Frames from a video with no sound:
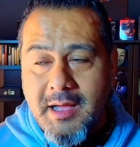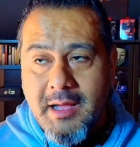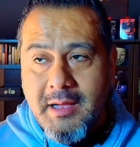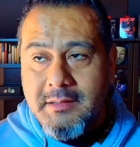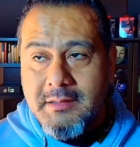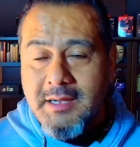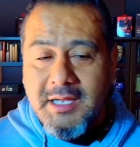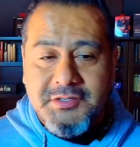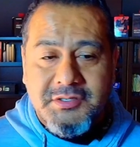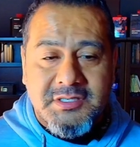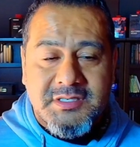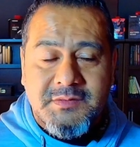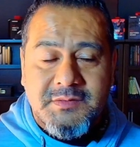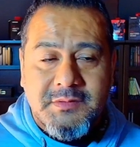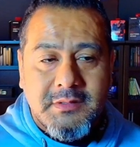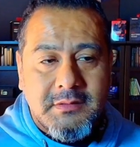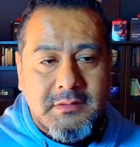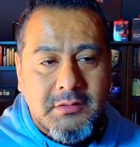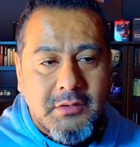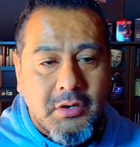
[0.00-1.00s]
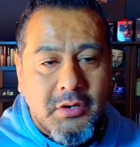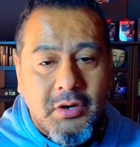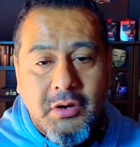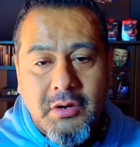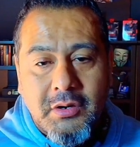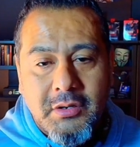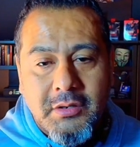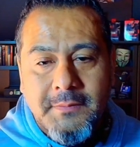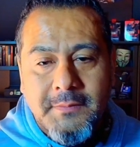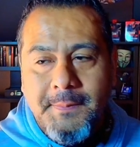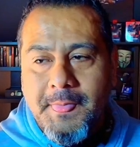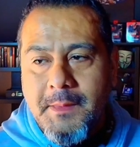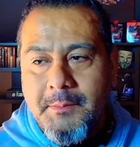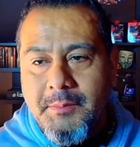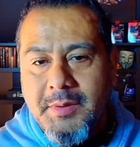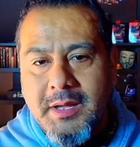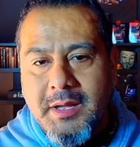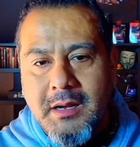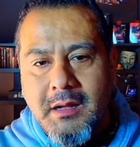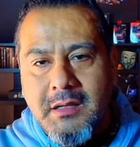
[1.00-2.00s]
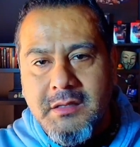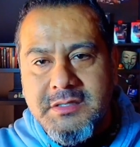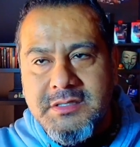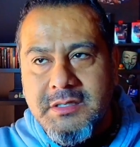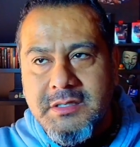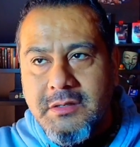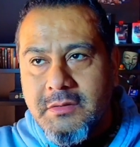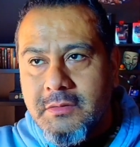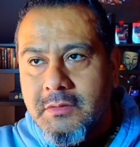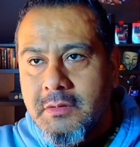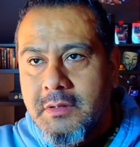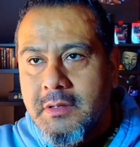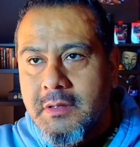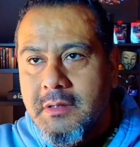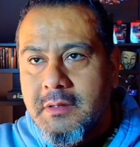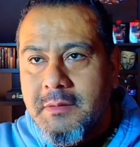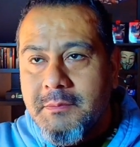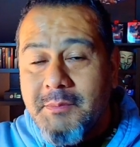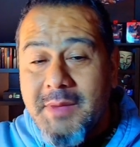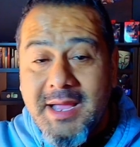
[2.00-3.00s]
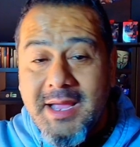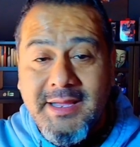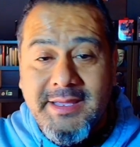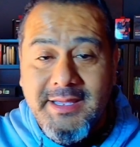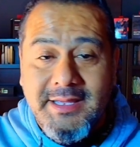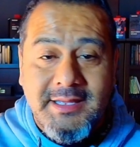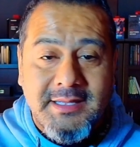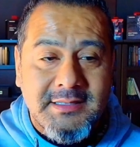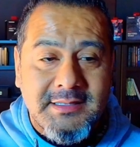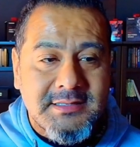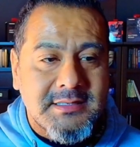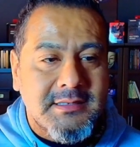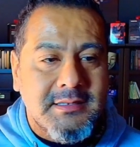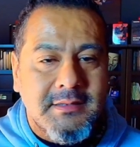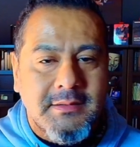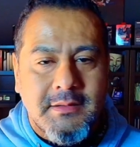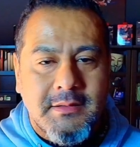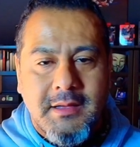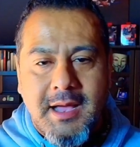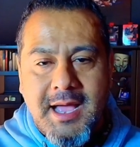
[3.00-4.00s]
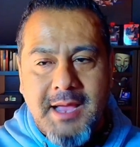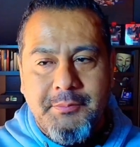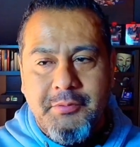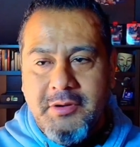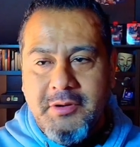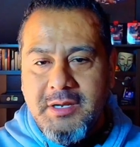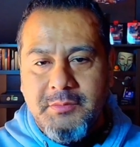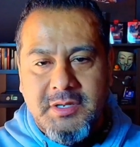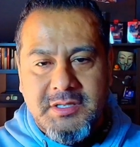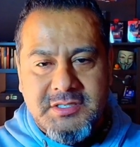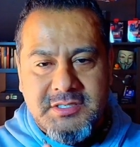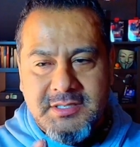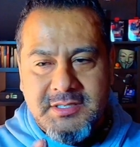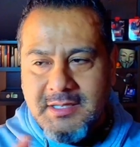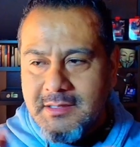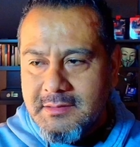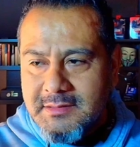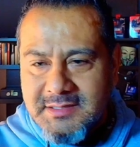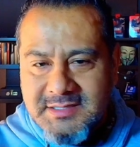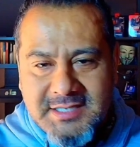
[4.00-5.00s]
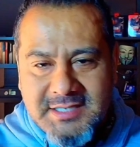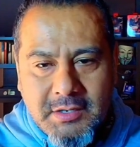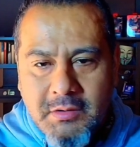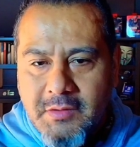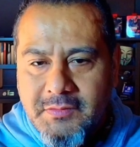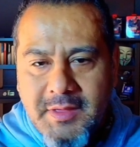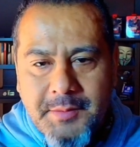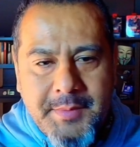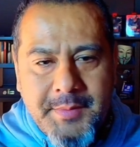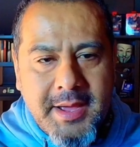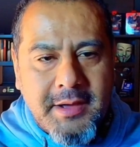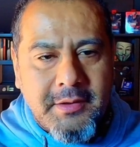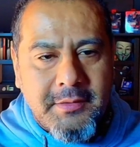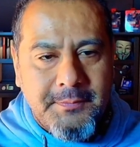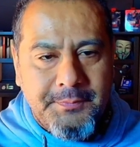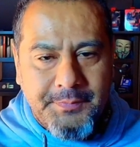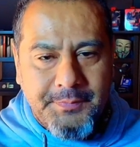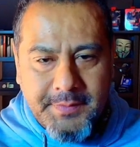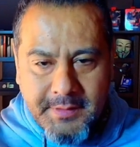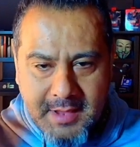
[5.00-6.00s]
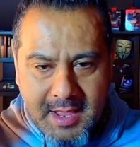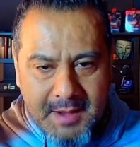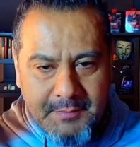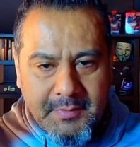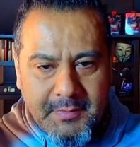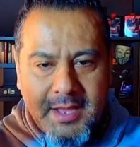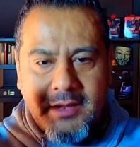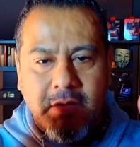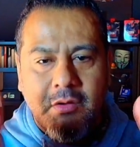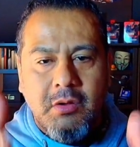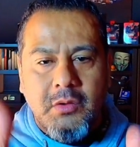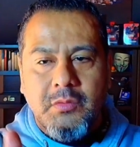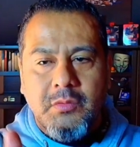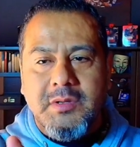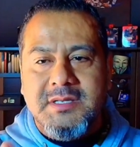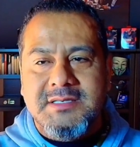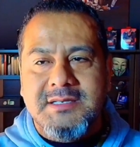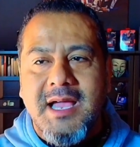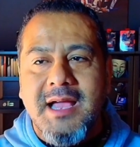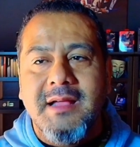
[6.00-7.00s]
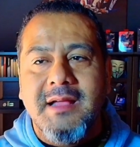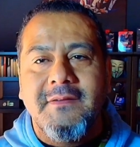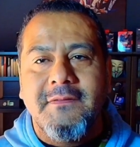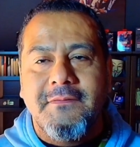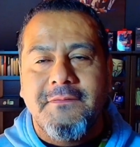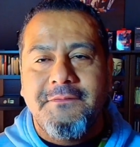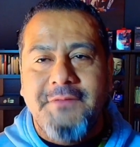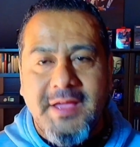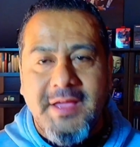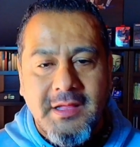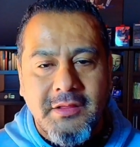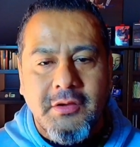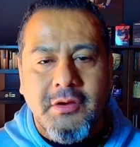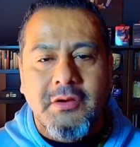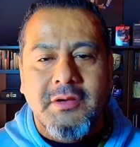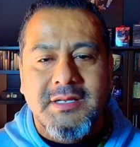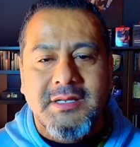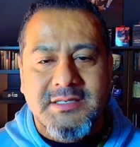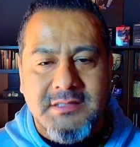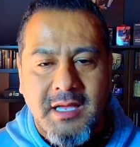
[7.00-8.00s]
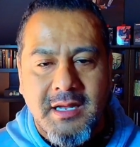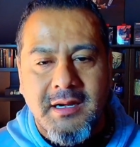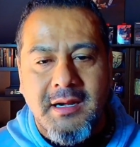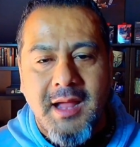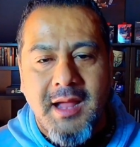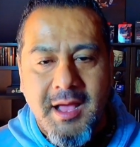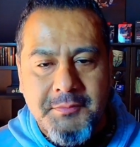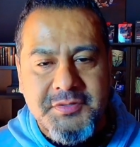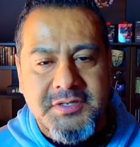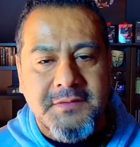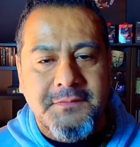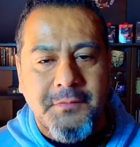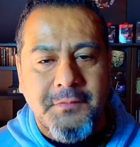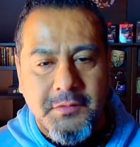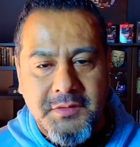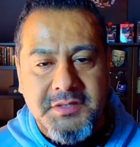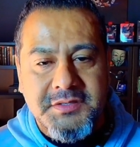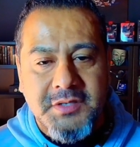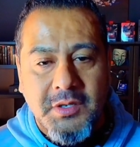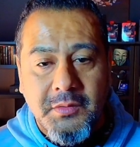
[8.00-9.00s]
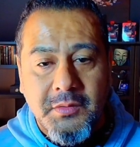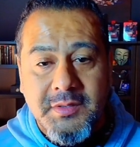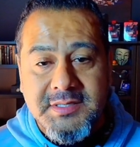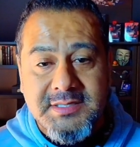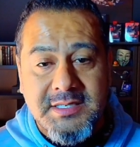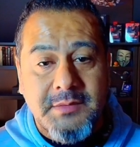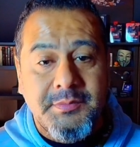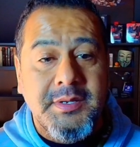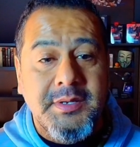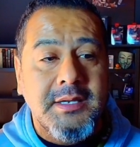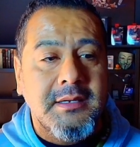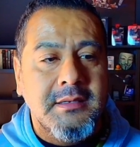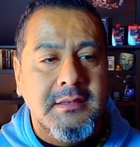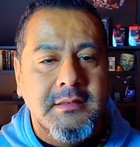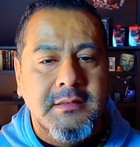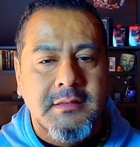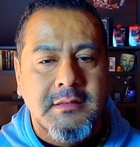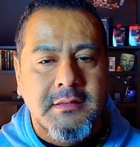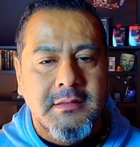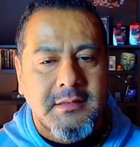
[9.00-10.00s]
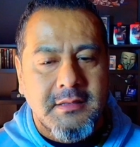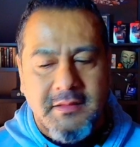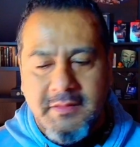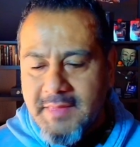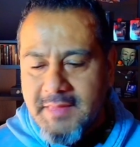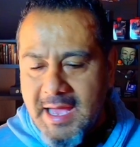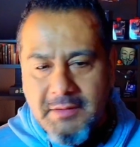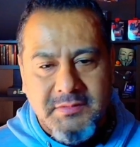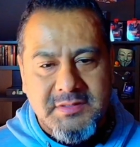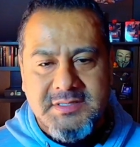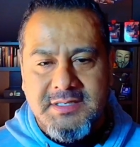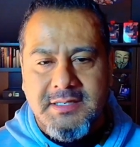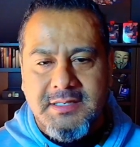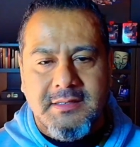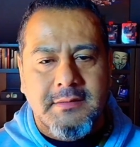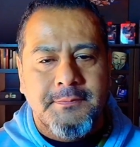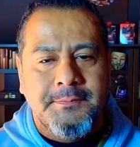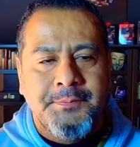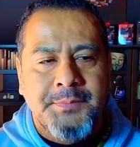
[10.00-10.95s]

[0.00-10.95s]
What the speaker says: not just her, but also my kids, I pretty much zeroed them out. And my goal was failure is not an option for this OSCP. That was it.